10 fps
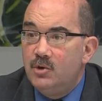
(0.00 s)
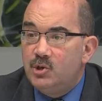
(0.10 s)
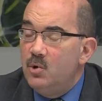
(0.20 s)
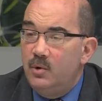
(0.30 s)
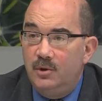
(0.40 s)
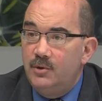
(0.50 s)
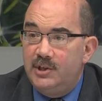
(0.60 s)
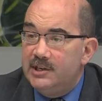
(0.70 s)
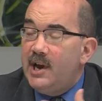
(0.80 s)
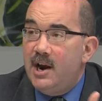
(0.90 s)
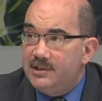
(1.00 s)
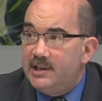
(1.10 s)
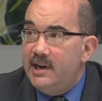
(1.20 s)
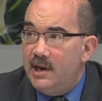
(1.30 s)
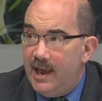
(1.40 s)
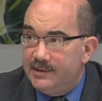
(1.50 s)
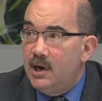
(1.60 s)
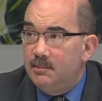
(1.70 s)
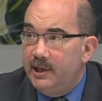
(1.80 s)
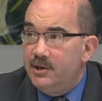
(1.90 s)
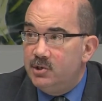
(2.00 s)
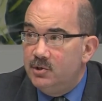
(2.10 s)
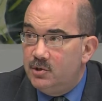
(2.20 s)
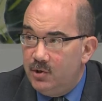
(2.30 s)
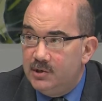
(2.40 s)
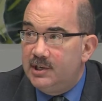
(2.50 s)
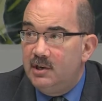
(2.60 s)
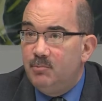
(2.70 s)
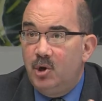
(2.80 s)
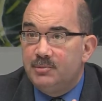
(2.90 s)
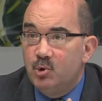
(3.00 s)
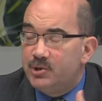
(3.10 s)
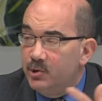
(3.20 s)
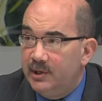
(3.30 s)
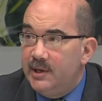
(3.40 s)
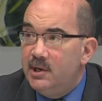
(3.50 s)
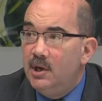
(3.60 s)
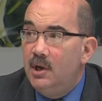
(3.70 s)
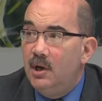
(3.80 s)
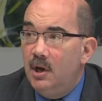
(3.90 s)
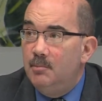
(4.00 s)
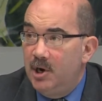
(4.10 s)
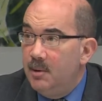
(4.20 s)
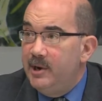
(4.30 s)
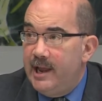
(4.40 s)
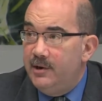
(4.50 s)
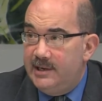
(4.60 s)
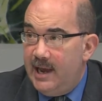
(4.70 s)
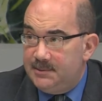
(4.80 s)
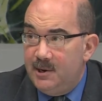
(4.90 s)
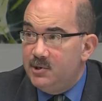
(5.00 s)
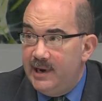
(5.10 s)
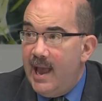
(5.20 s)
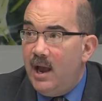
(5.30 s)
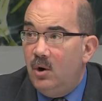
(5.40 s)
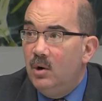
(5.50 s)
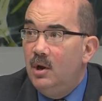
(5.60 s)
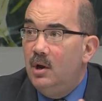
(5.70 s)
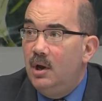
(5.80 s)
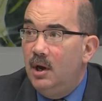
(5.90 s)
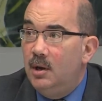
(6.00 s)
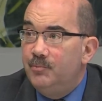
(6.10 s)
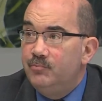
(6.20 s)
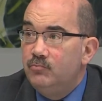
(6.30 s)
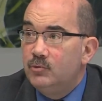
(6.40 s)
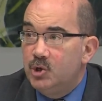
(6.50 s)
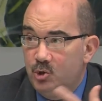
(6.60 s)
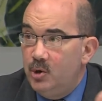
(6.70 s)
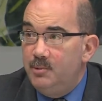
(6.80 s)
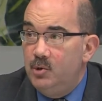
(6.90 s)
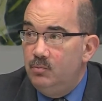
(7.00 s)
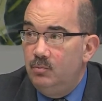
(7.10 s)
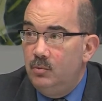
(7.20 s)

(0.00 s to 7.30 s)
so the entire state has an obligation to the city of Baltimore. Certainly Montgomery County taxpayers now contribute